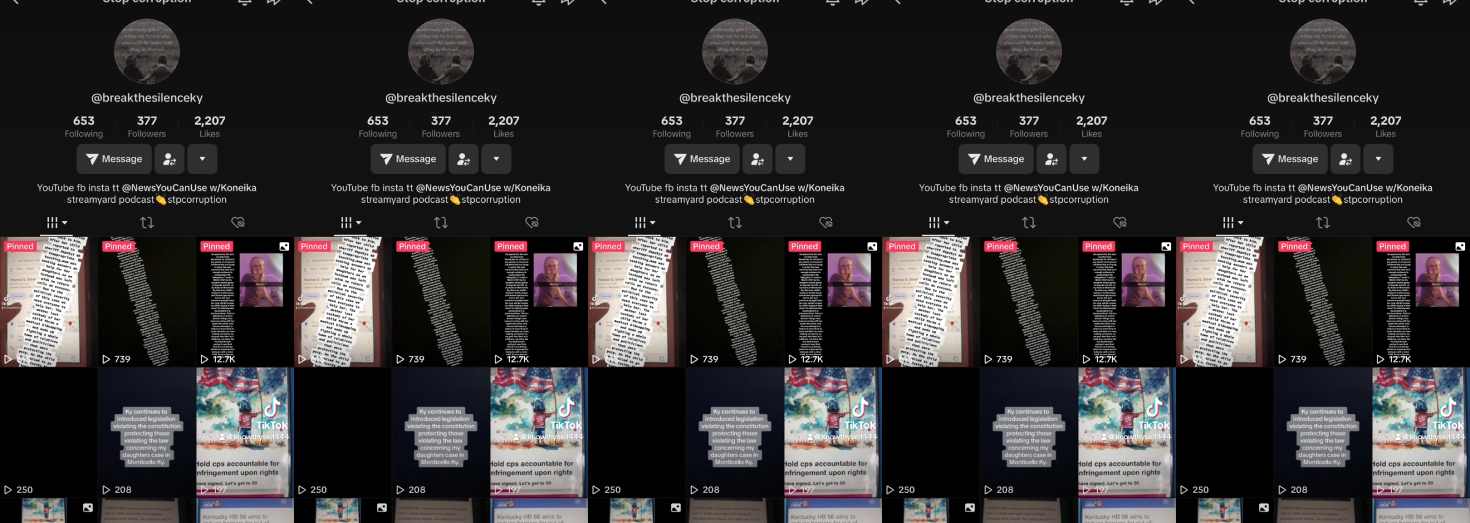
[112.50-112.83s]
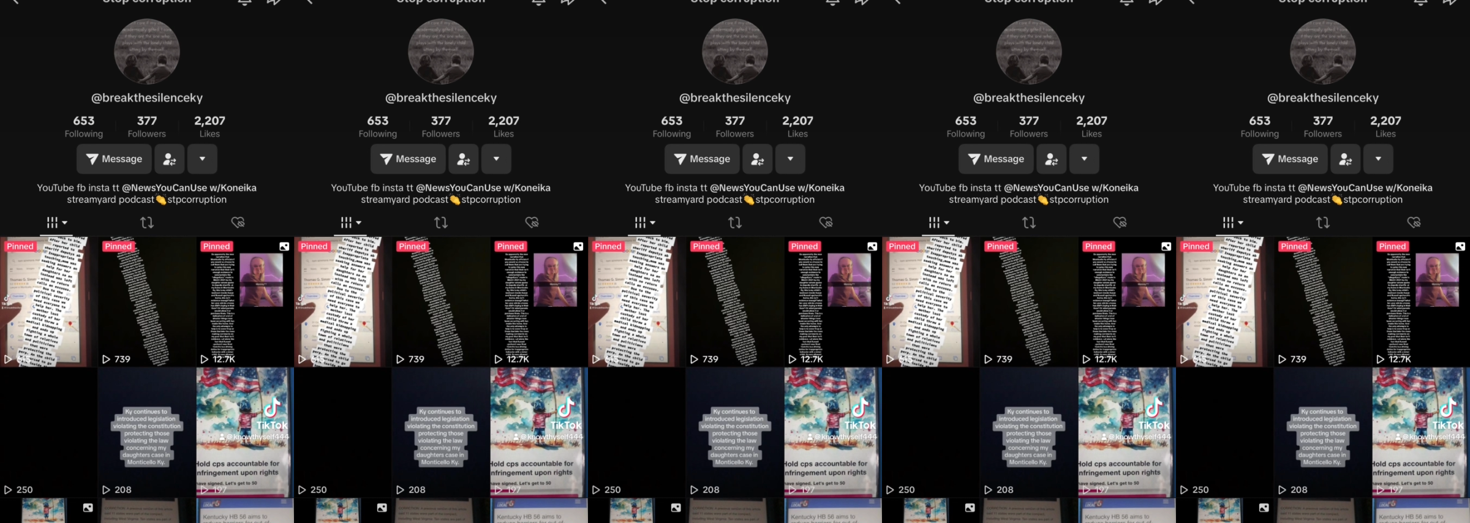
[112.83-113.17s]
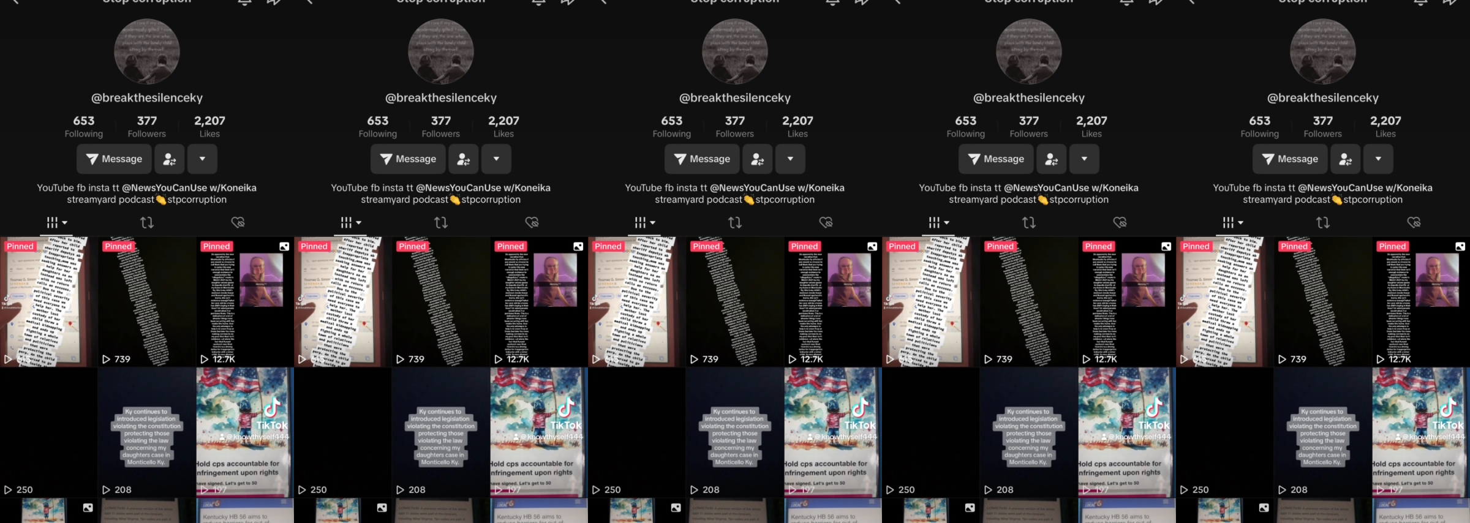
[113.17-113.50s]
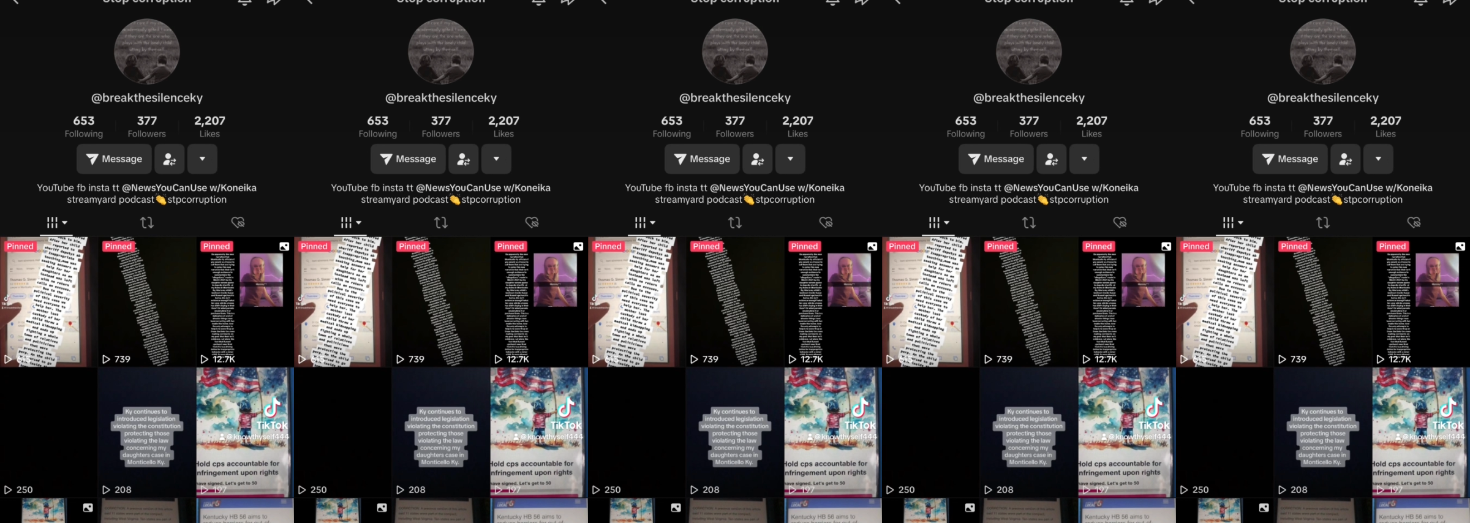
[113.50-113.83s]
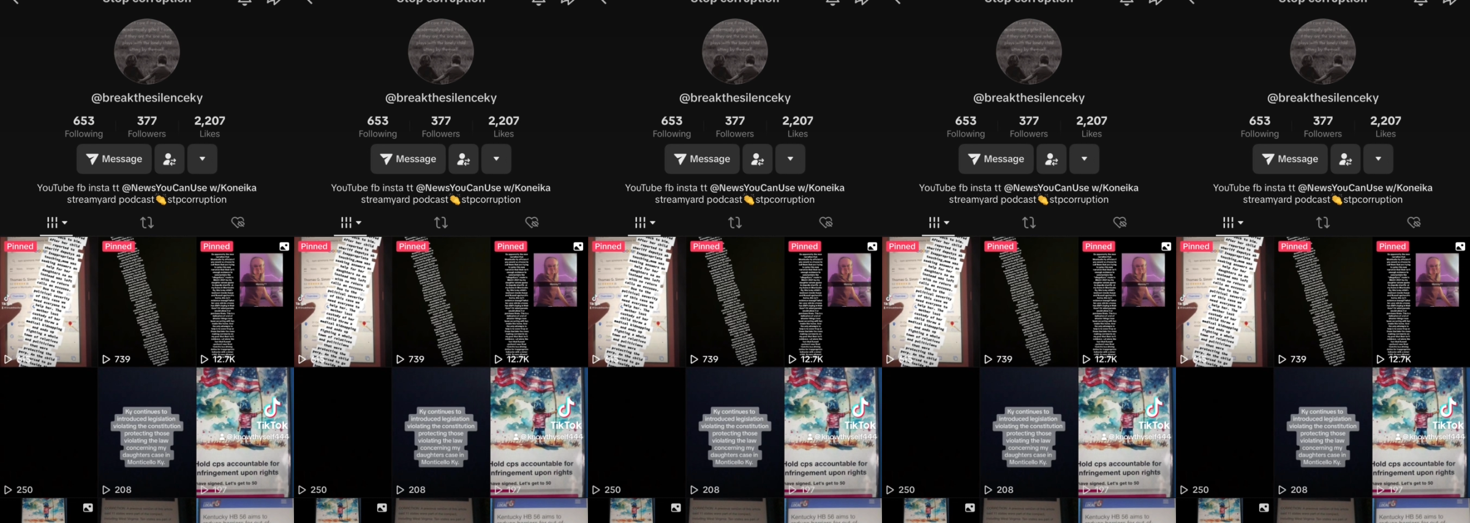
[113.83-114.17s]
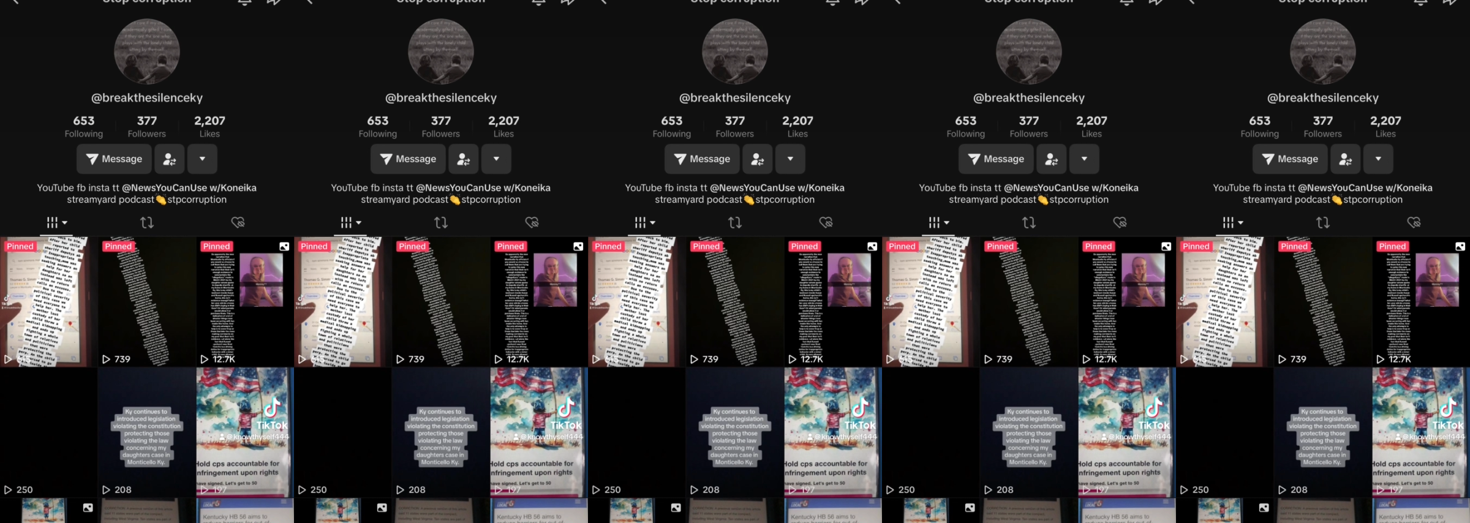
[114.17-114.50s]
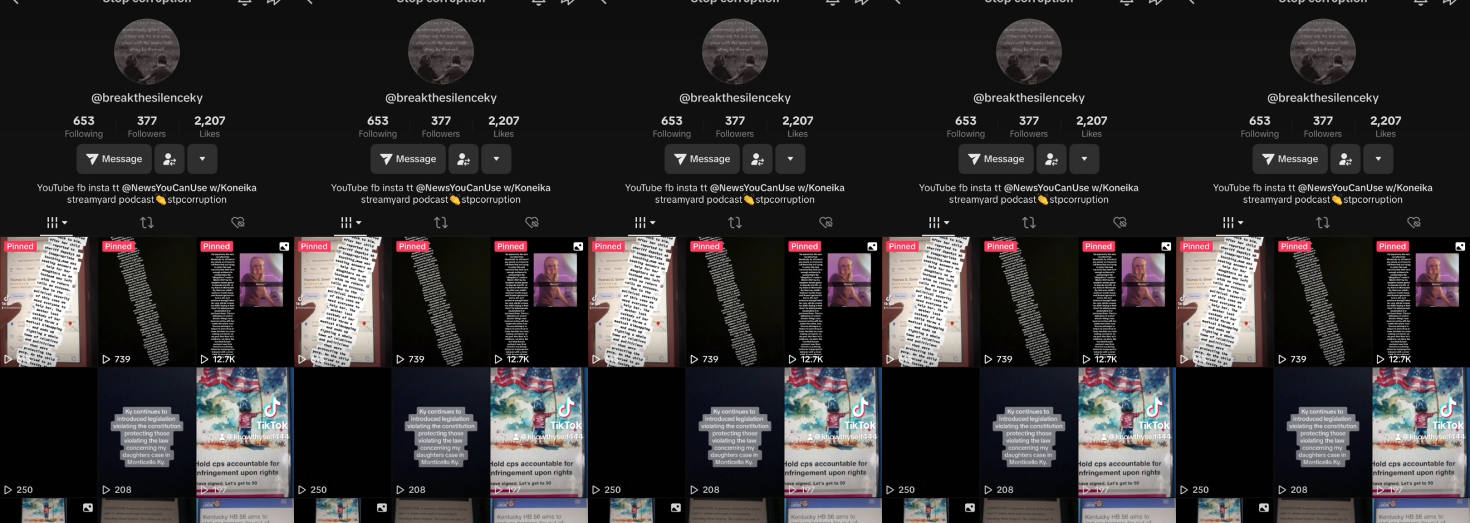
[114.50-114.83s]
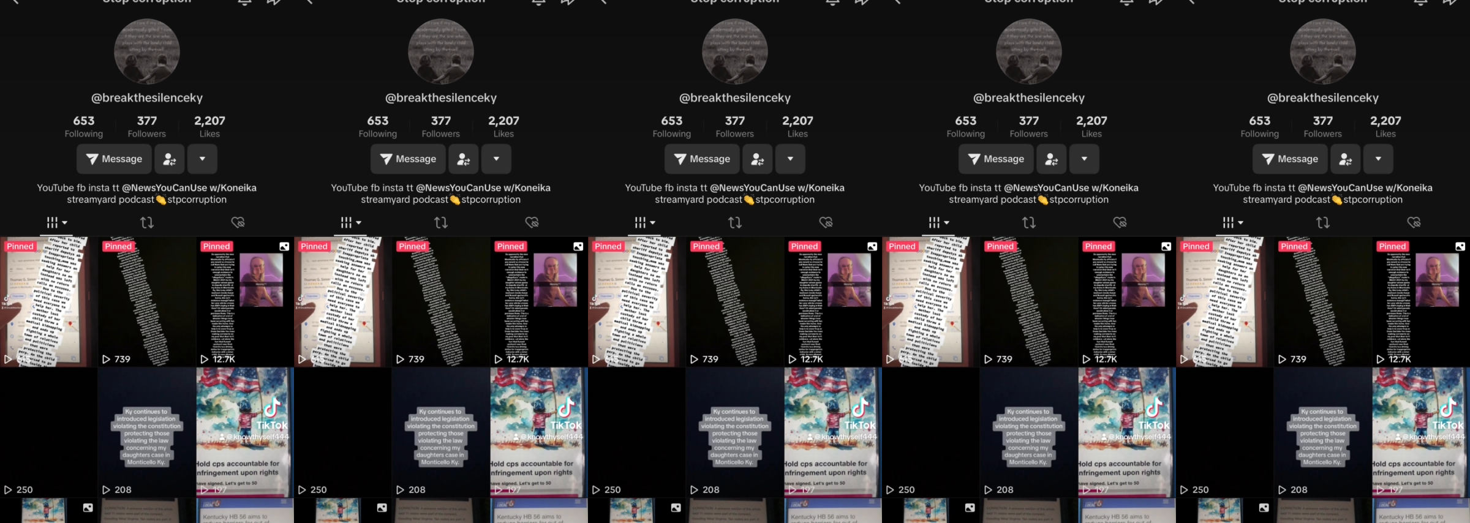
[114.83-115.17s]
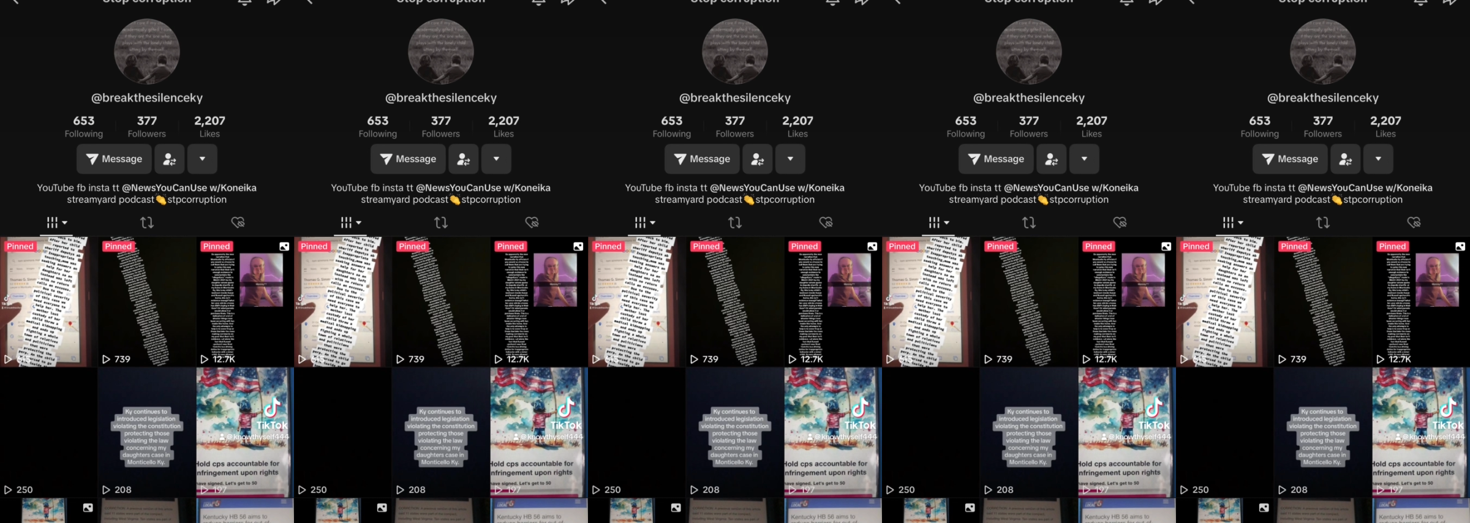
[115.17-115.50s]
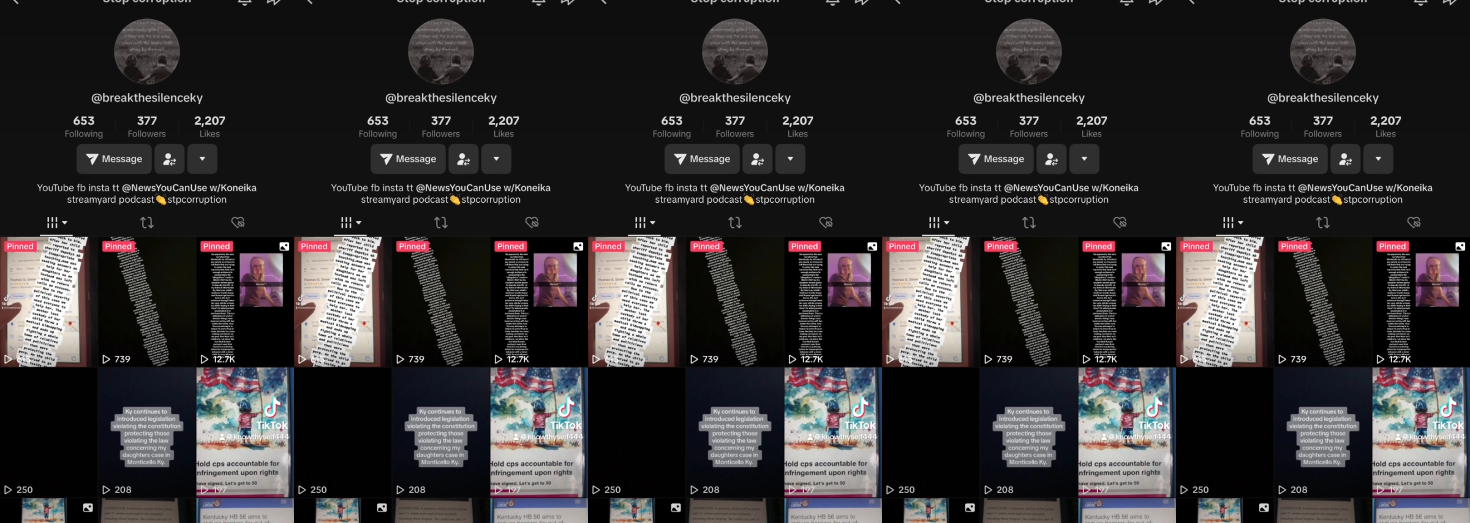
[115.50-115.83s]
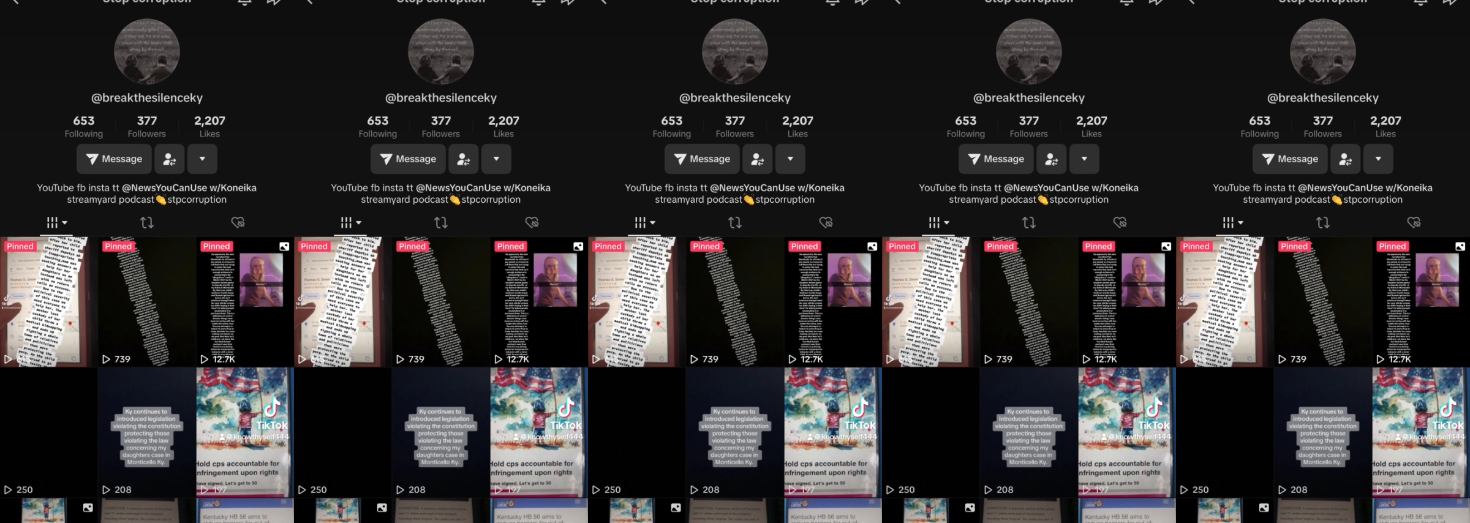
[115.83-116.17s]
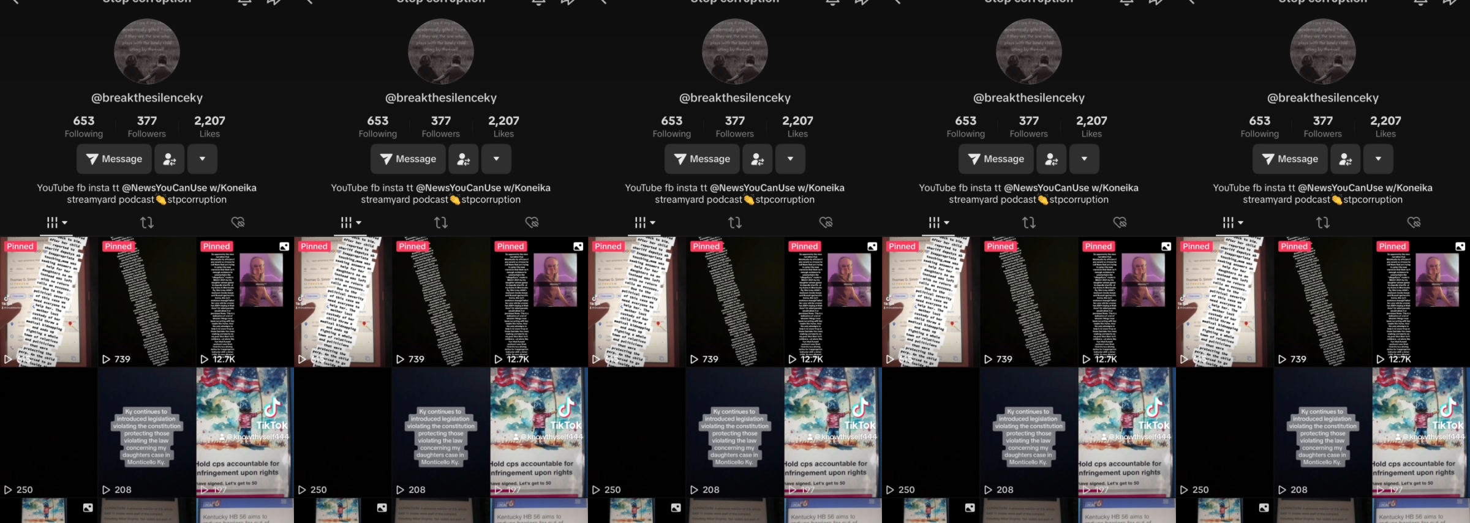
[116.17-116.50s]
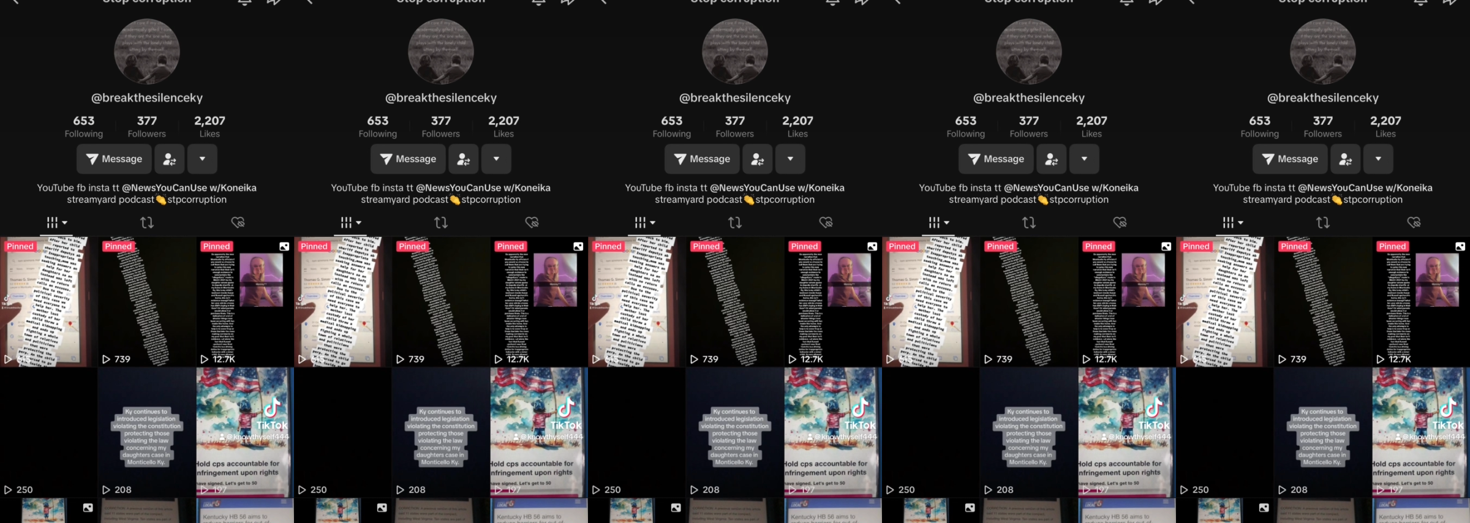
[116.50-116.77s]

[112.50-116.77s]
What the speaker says: (no speaker visible)